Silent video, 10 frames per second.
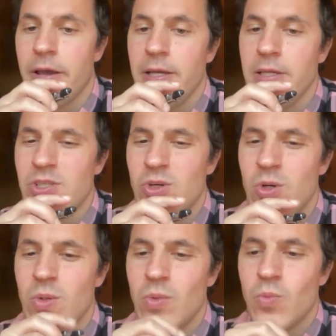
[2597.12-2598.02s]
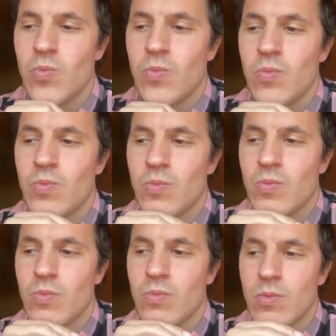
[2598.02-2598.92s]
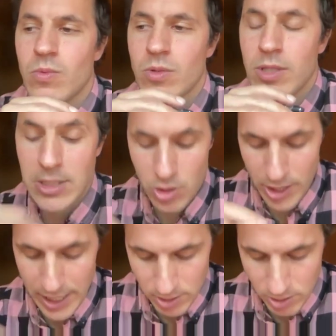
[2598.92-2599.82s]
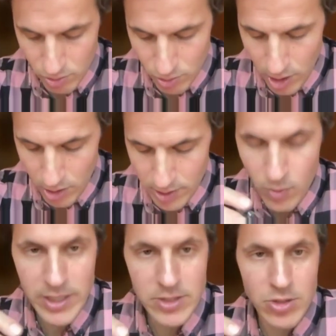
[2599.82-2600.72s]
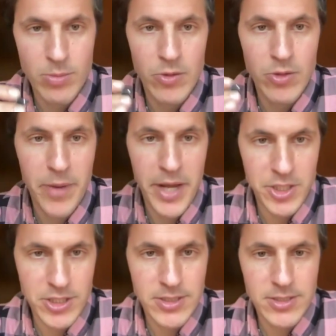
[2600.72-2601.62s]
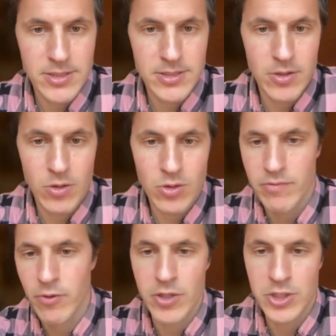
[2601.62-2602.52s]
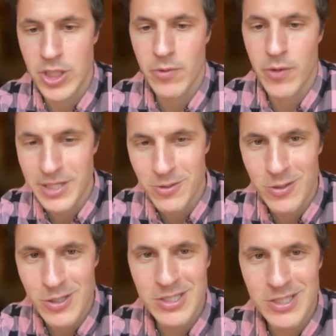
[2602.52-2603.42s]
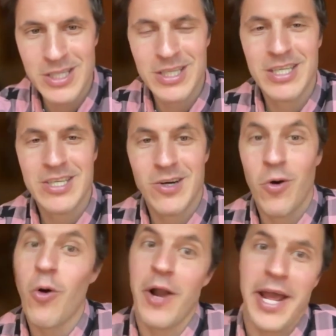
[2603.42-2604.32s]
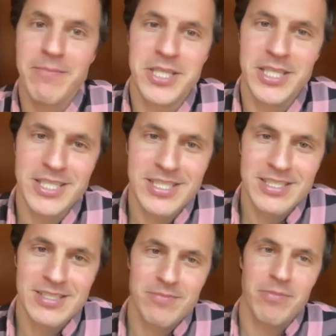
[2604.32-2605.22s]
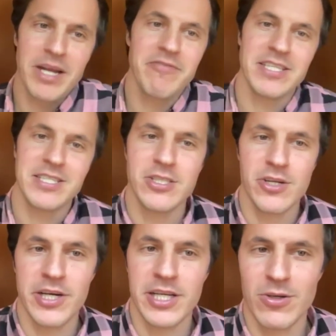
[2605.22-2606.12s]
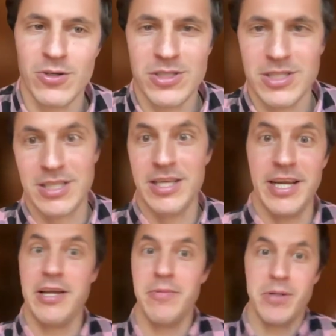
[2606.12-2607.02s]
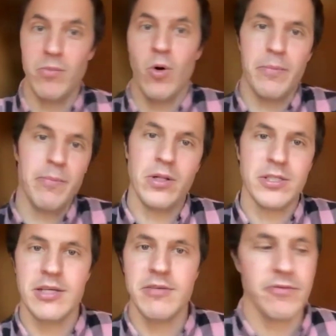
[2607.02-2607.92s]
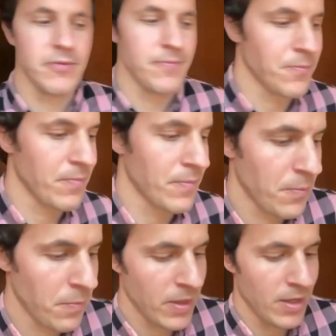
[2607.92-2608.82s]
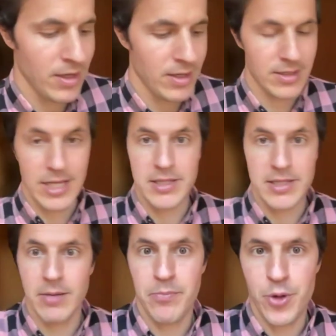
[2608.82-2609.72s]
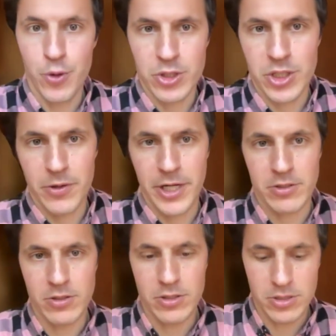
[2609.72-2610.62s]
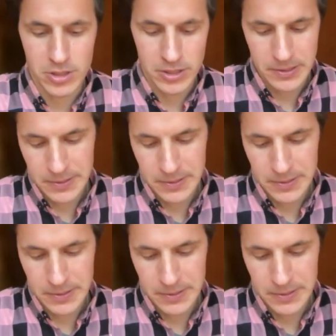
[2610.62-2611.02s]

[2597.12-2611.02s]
Okay, so that's connected to the other question about the patients, also for the generators or MGs, manifesting generators, that they are even more impulsive than the pure generators.